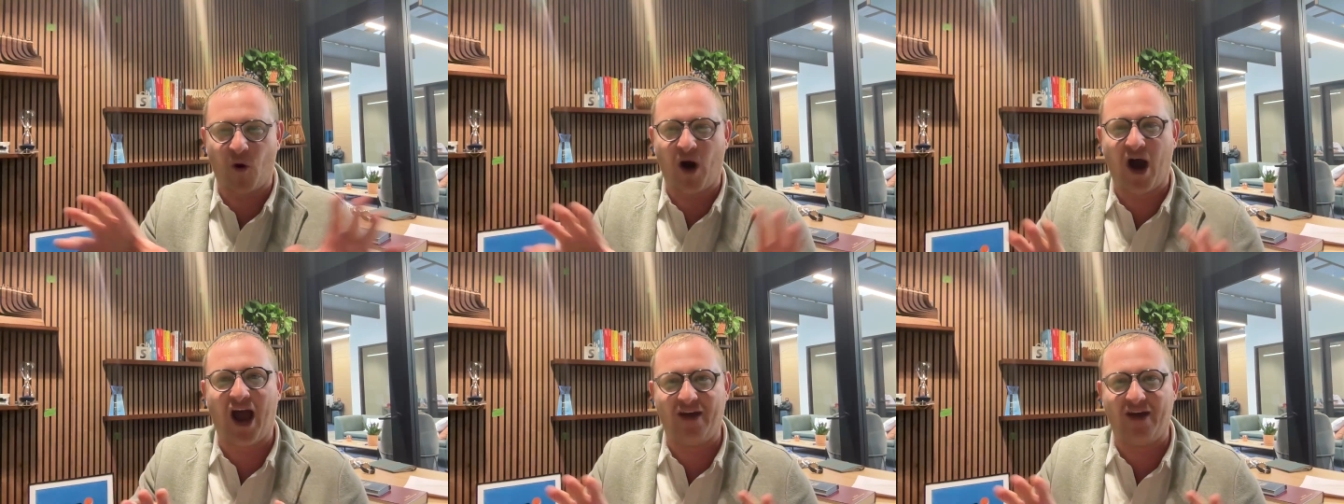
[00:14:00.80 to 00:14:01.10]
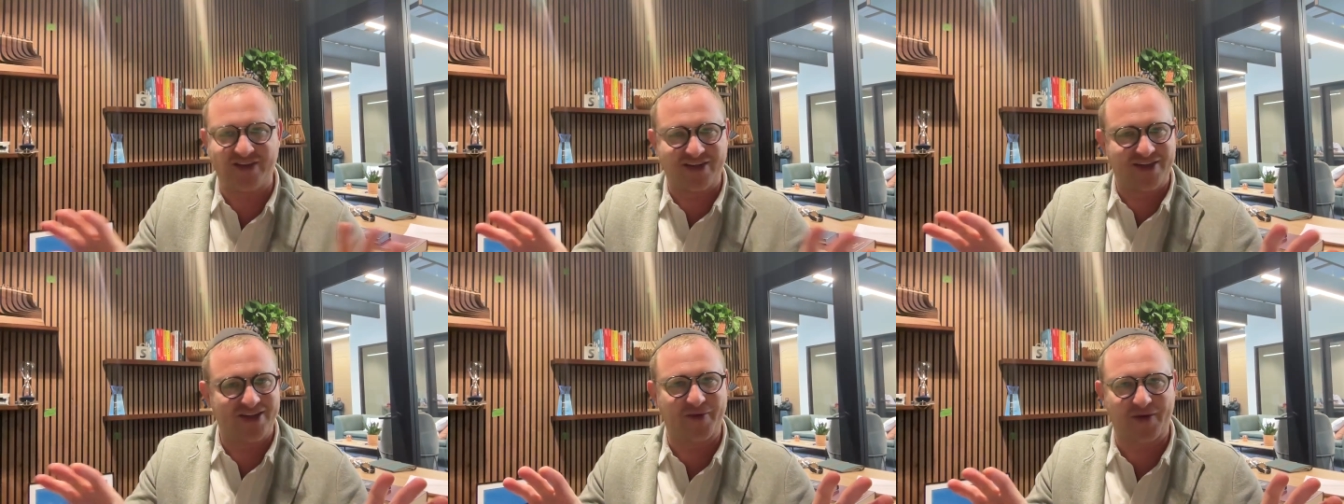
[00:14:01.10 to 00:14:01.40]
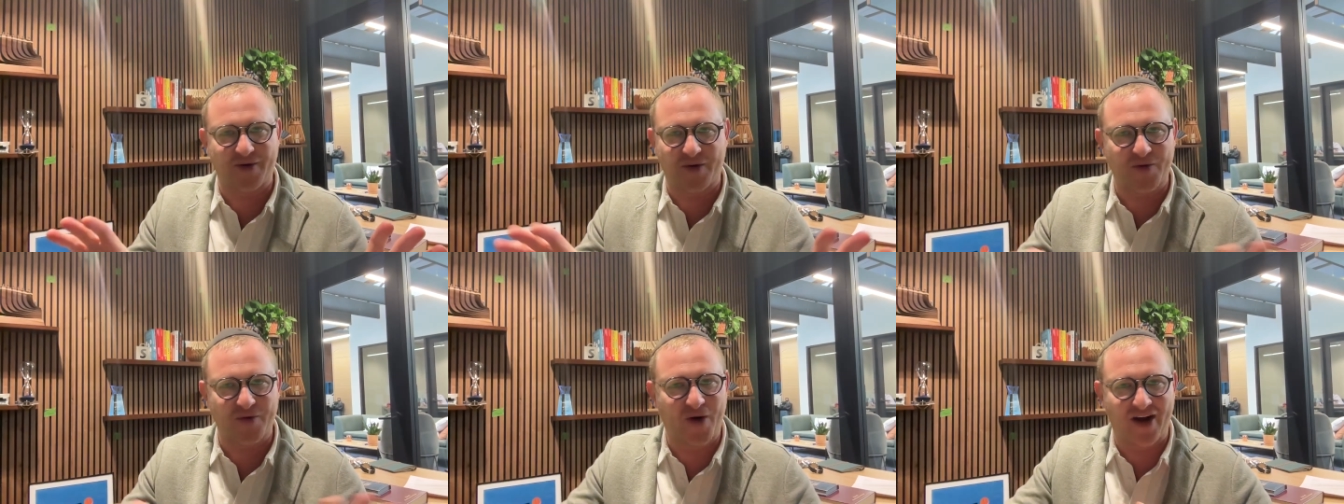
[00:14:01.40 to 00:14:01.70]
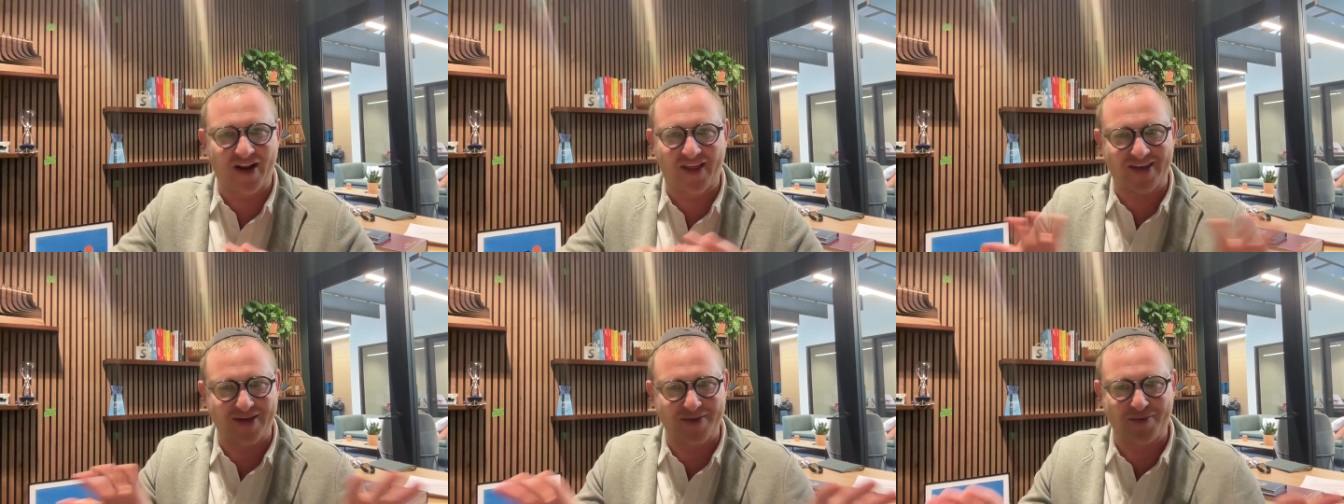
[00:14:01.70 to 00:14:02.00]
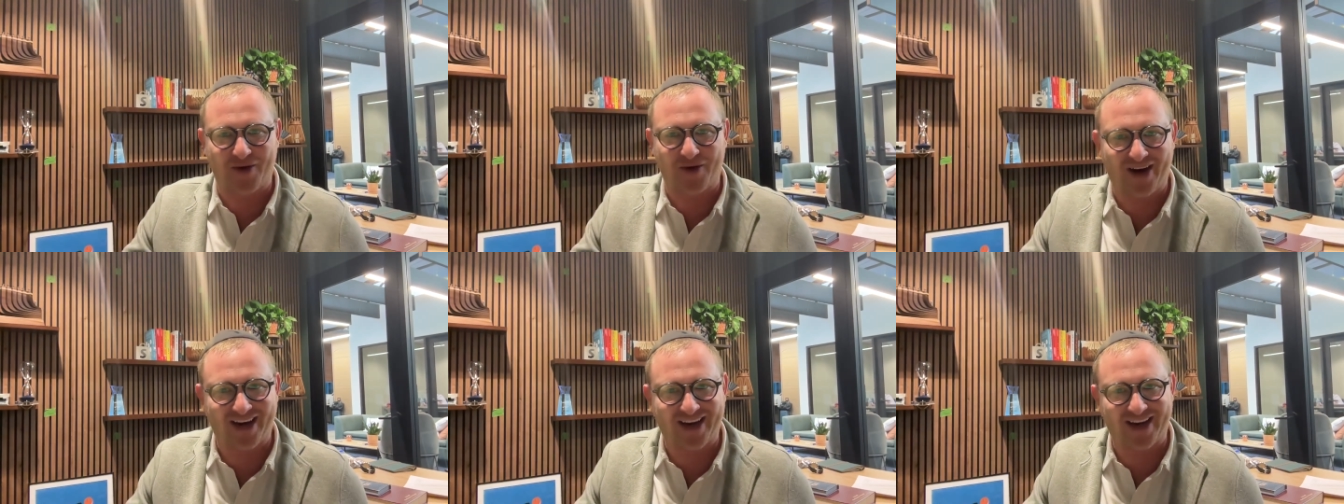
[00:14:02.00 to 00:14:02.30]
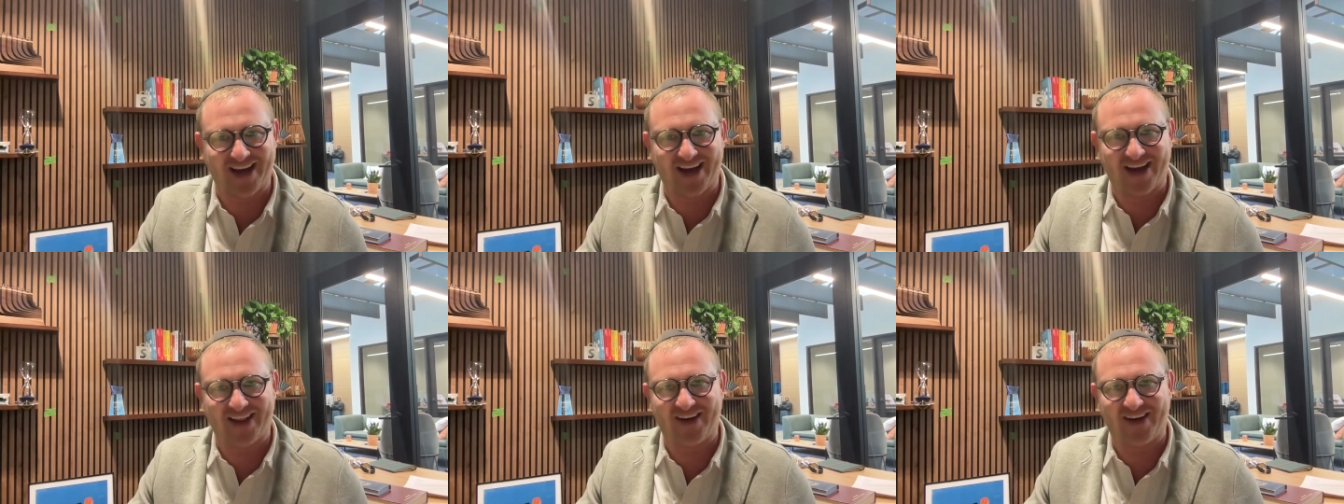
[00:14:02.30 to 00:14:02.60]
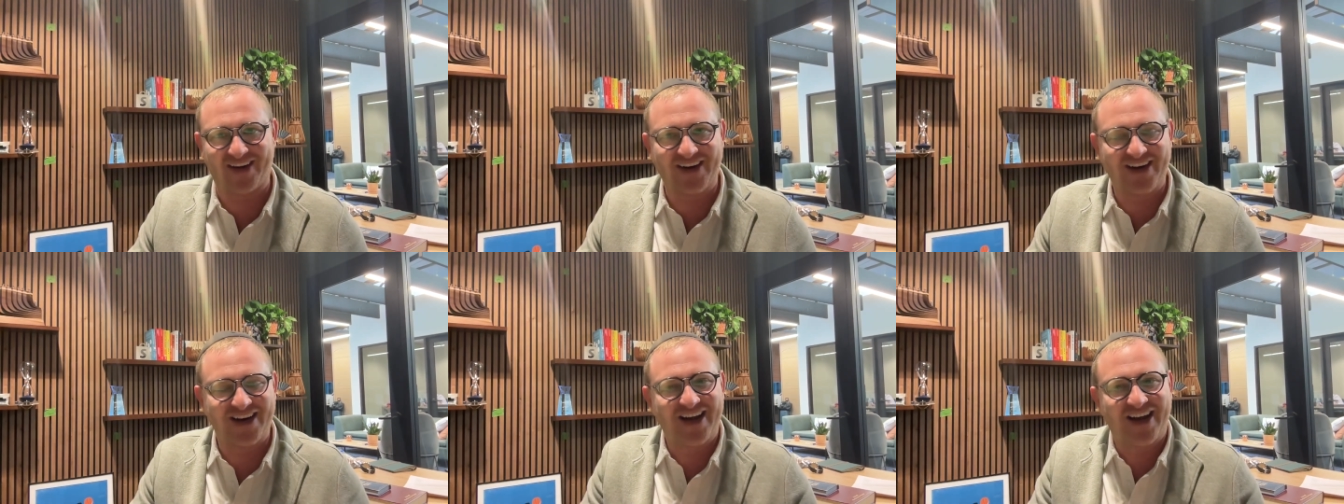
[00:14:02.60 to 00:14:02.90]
wives. We were running this brand together.